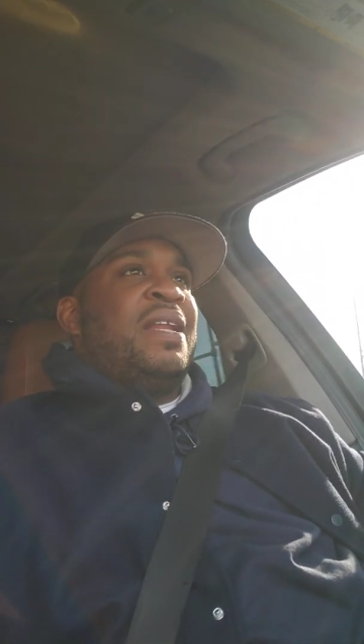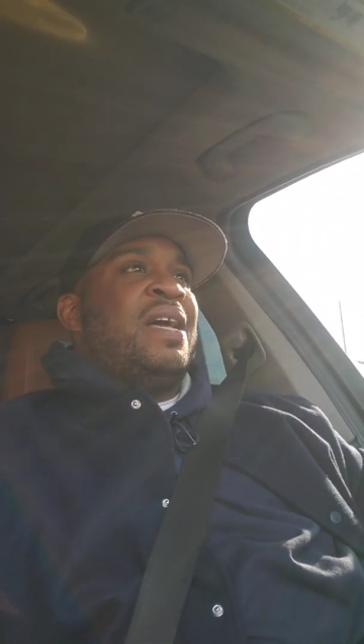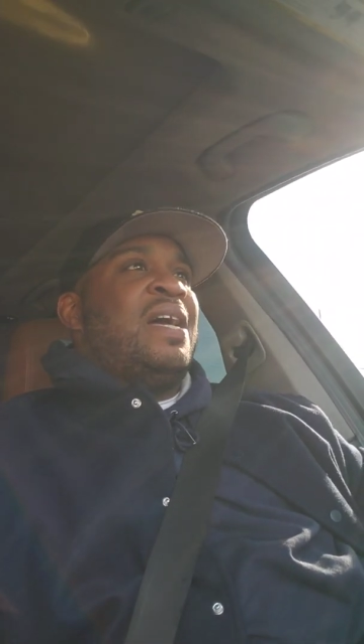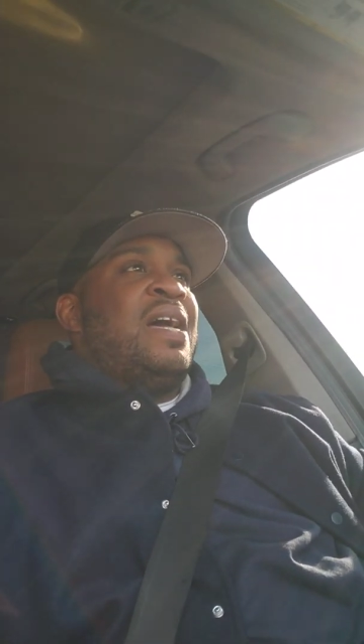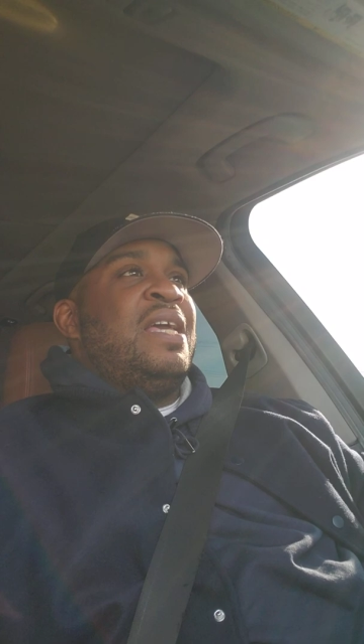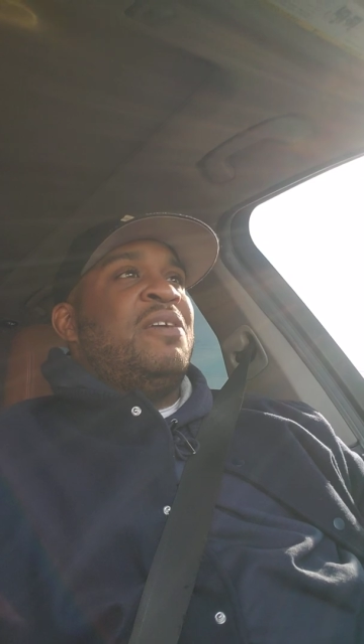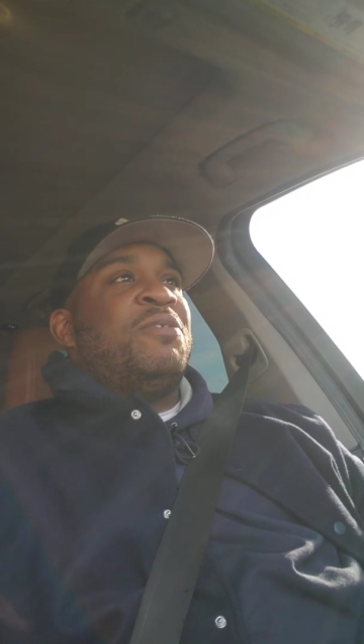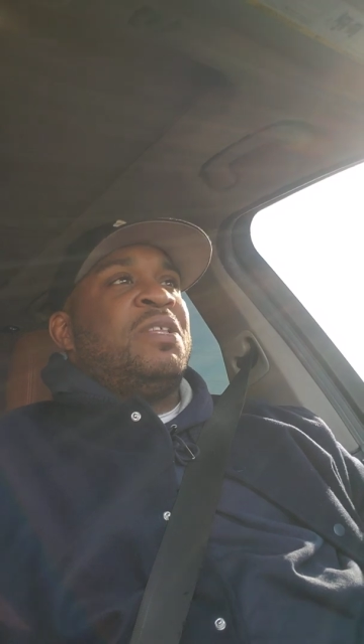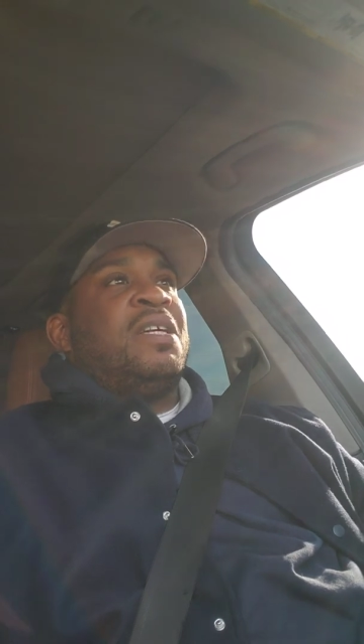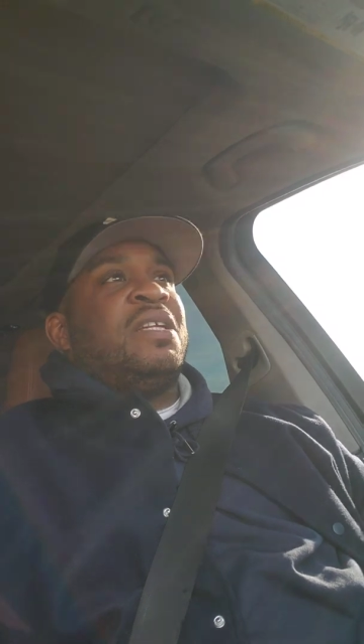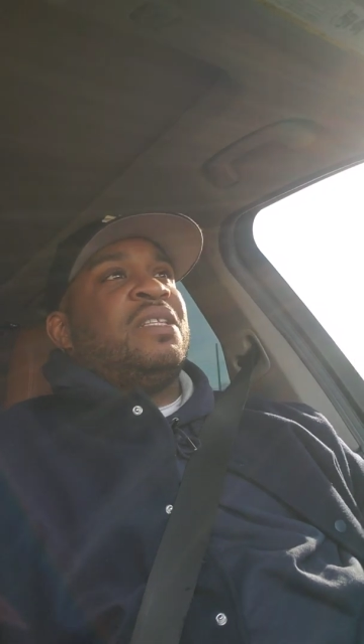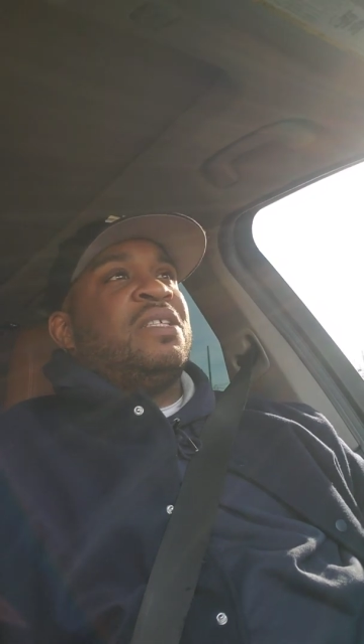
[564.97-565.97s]
I ain't really
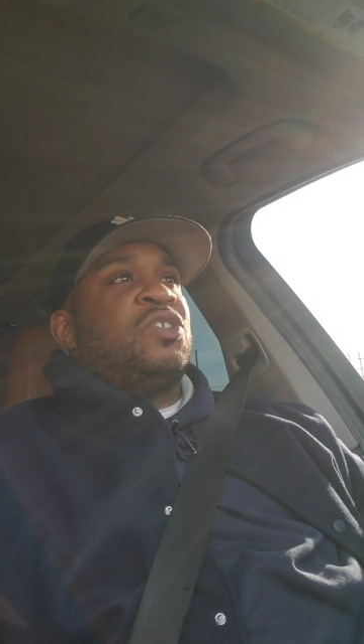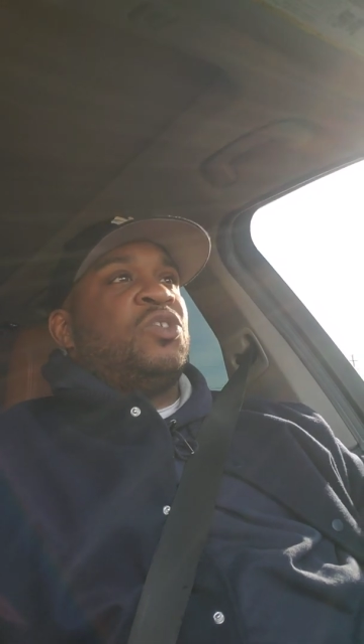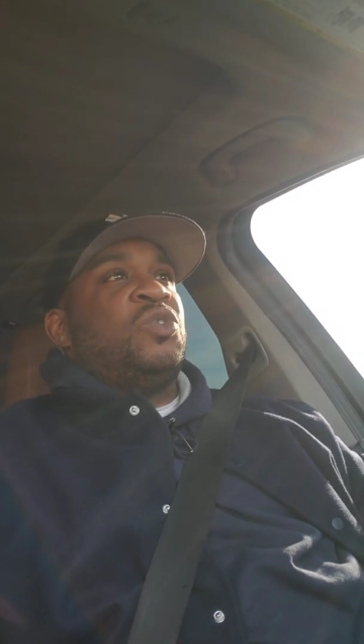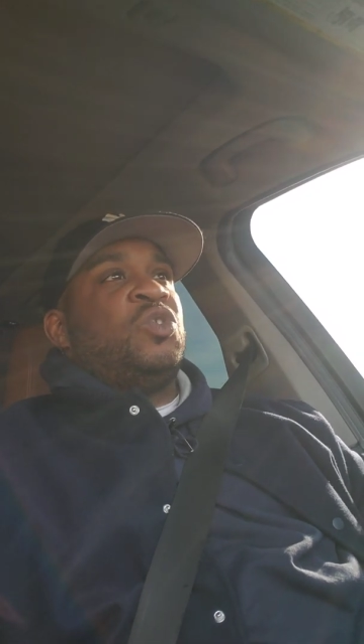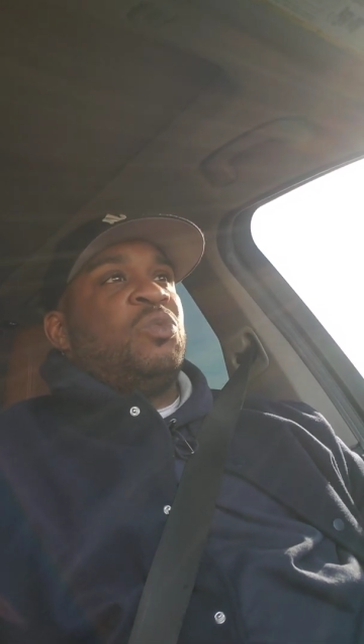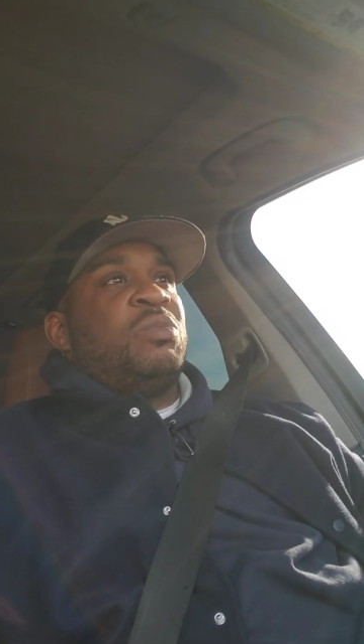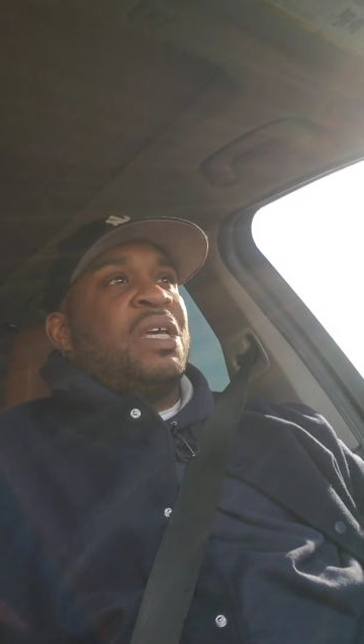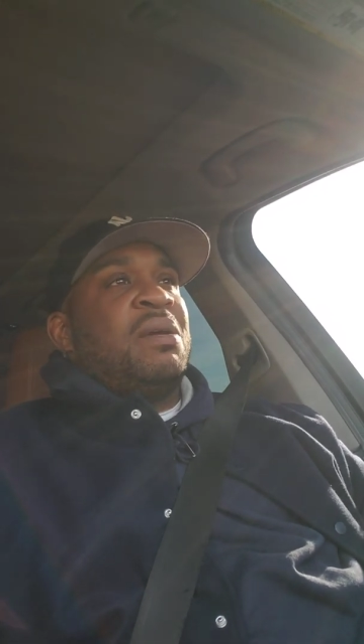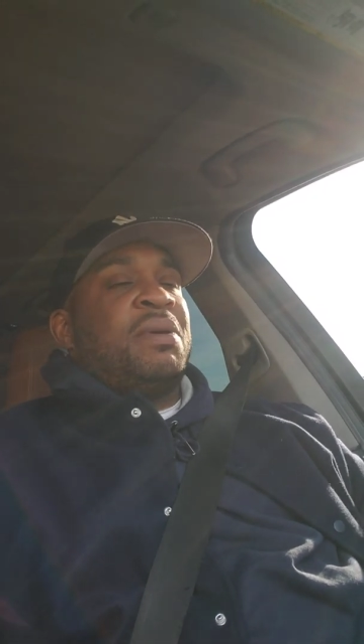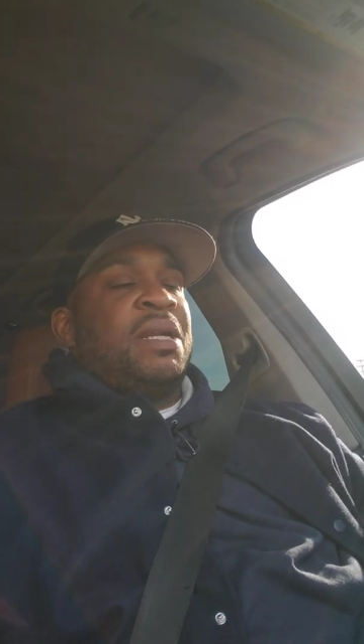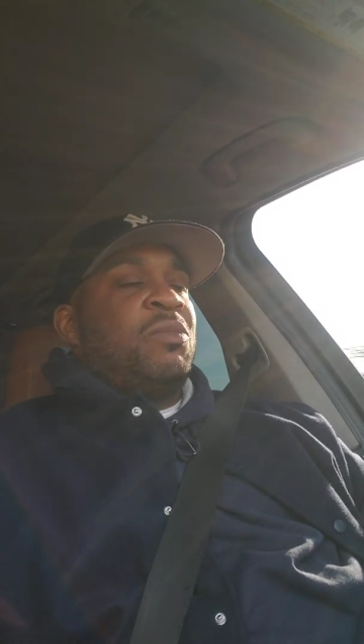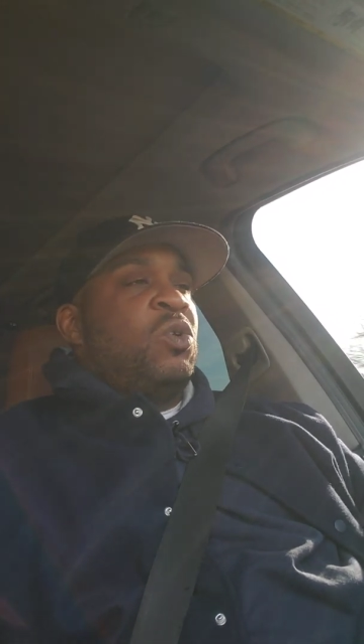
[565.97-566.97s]
good at this YouTube thing,
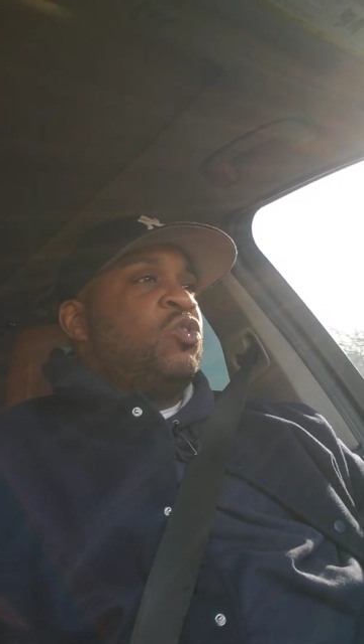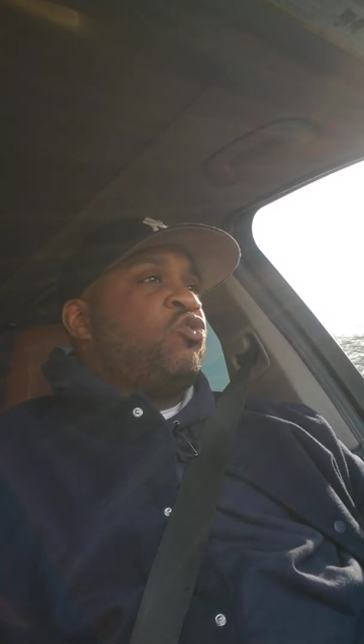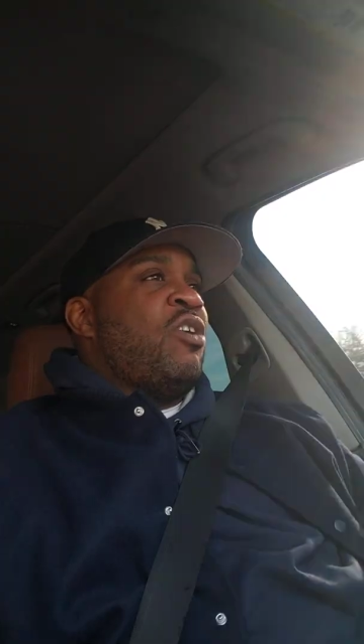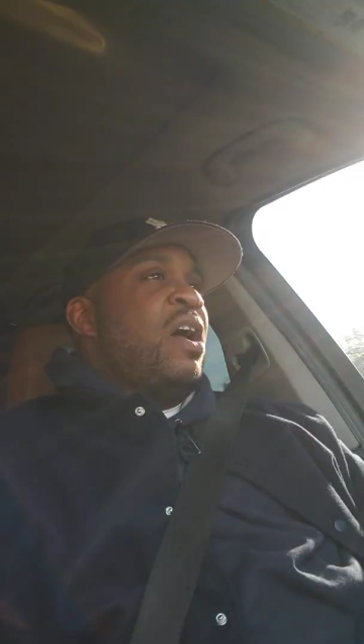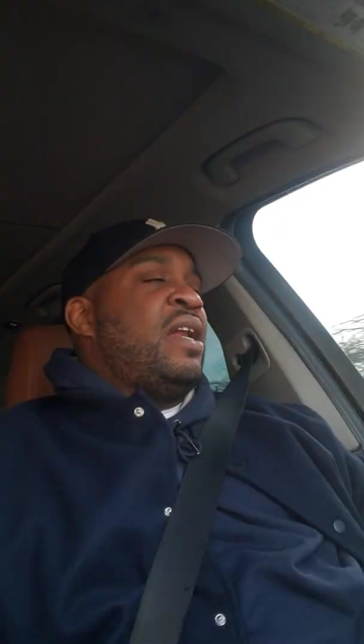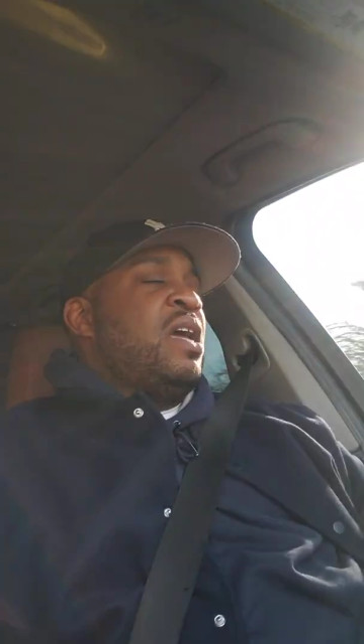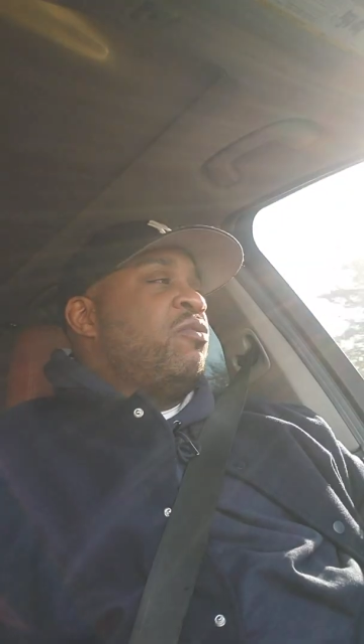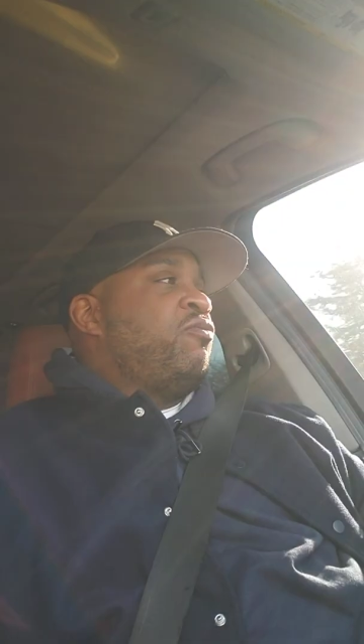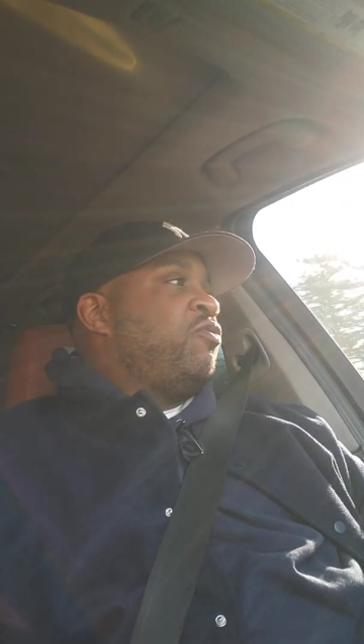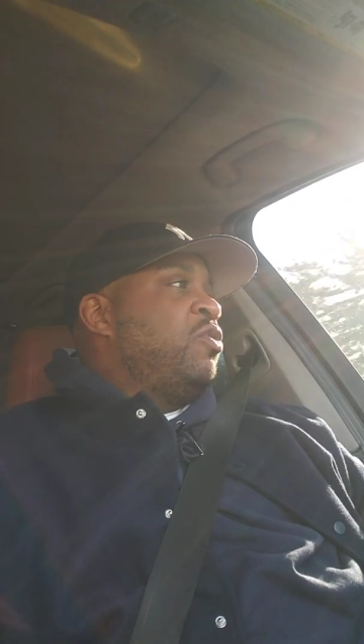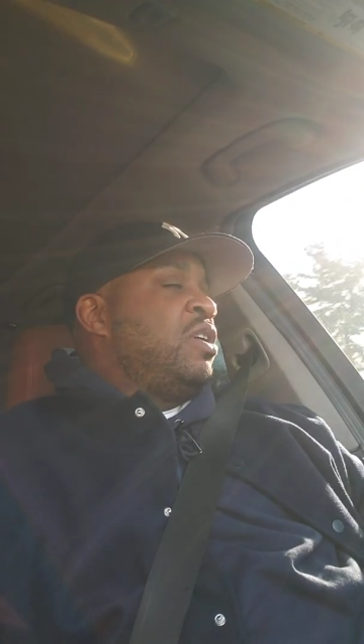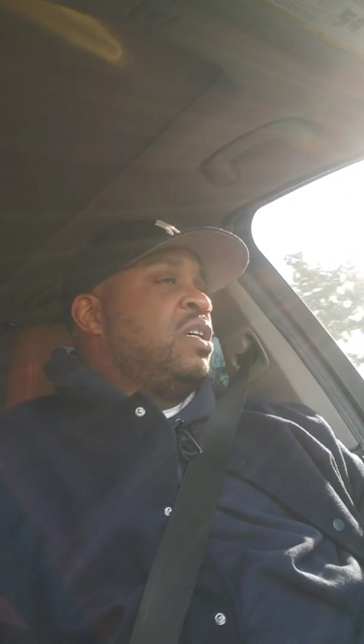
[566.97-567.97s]
but I'm gonna try it out for a